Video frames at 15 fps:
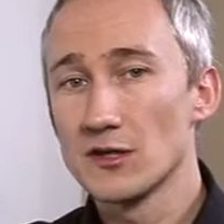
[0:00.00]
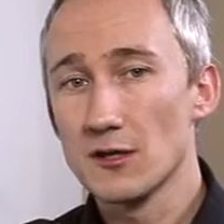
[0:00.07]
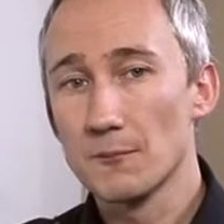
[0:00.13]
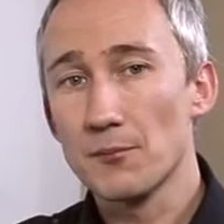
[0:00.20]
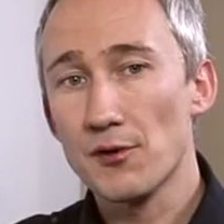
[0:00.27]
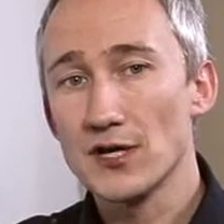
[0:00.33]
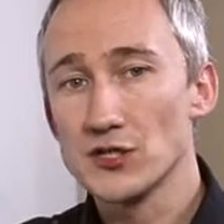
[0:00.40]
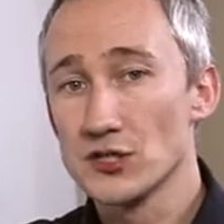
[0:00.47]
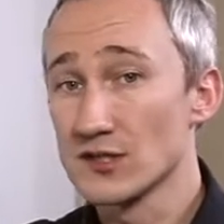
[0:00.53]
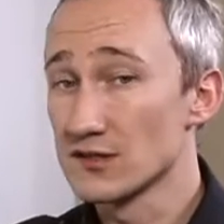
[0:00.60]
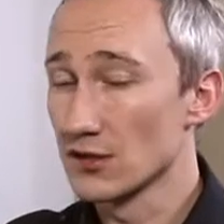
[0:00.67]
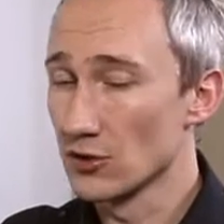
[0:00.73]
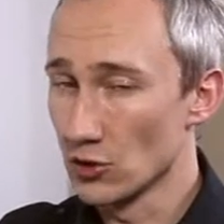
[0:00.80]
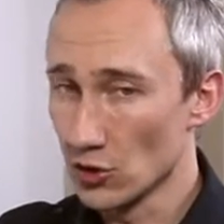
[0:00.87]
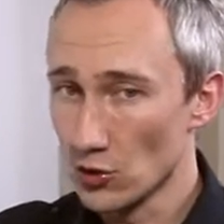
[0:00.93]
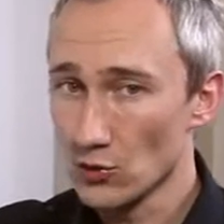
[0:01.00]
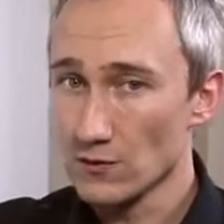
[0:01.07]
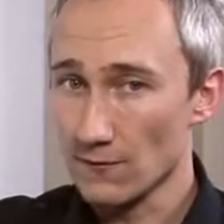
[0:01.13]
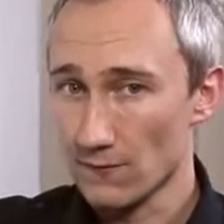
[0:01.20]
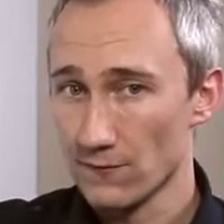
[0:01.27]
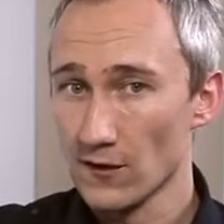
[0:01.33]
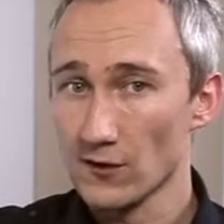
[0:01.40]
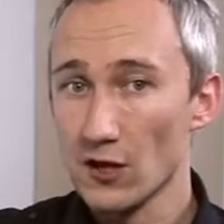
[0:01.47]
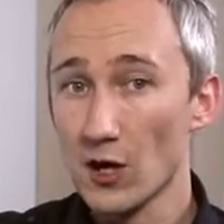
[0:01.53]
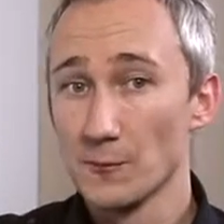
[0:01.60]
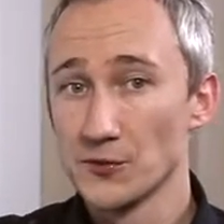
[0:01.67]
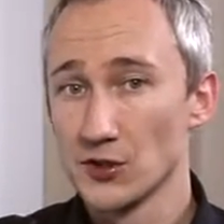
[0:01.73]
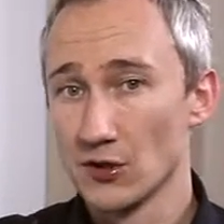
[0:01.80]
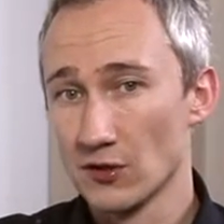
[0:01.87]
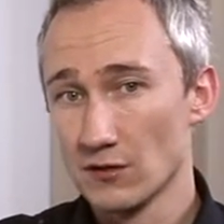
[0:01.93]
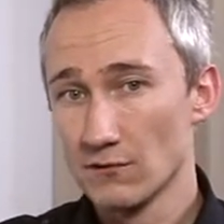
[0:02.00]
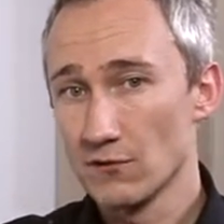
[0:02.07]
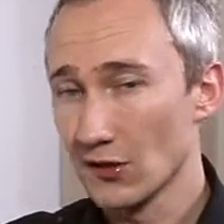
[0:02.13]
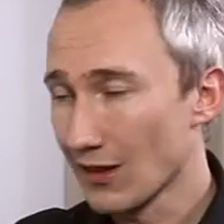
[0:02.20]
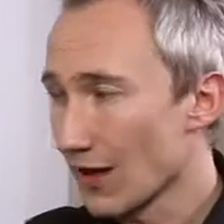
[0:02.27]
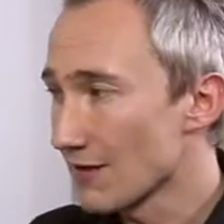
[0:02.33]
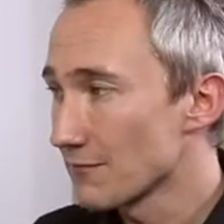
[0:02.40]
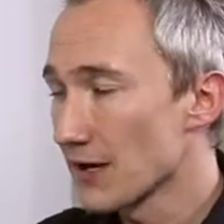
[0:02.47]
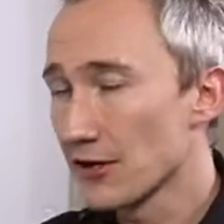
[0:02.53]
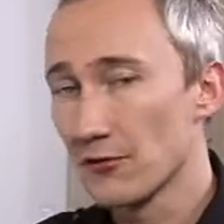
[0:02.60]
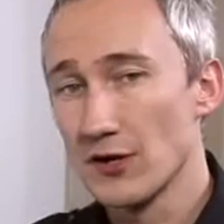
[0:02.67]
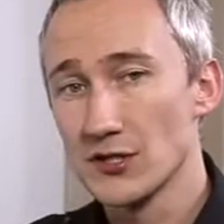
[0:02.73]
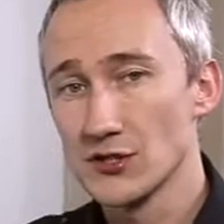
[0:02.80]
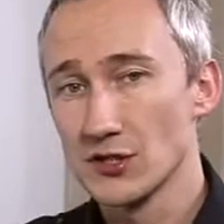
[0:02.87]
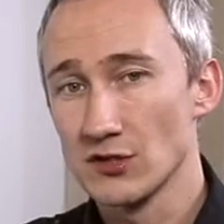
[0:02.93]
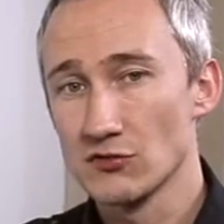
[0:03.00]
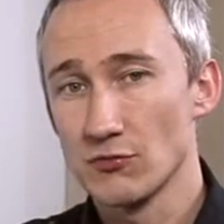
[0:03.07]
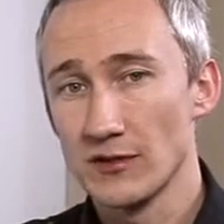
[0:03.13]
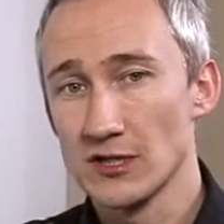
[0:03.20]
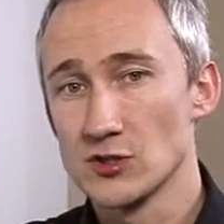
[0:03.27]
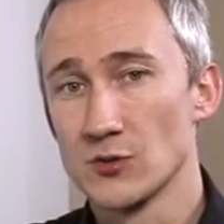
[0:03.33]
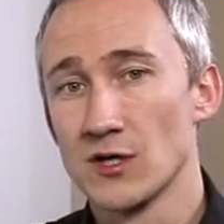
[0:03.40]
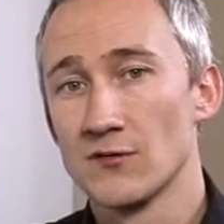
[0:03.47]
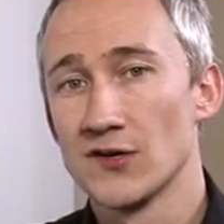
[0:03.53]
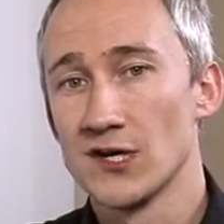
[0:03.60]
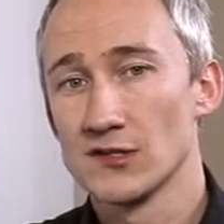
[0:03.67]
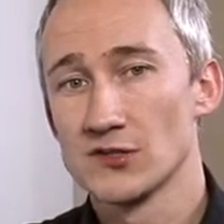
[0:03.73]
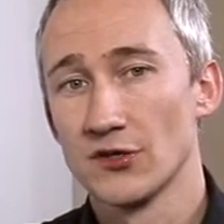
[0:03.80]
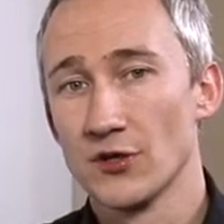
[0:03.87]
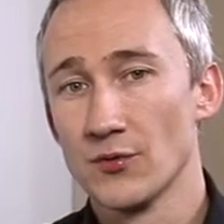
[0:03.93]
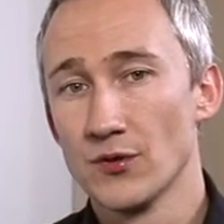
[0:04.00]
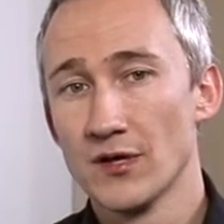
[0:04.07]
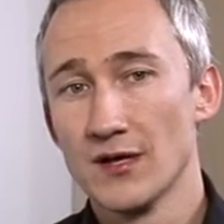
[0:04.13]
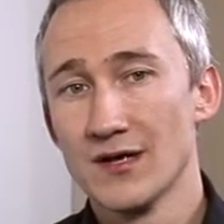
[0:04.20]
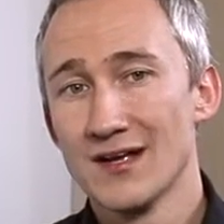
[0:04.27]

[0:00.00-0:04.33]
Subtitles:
with compression is the new default option for live migration in 2012 R2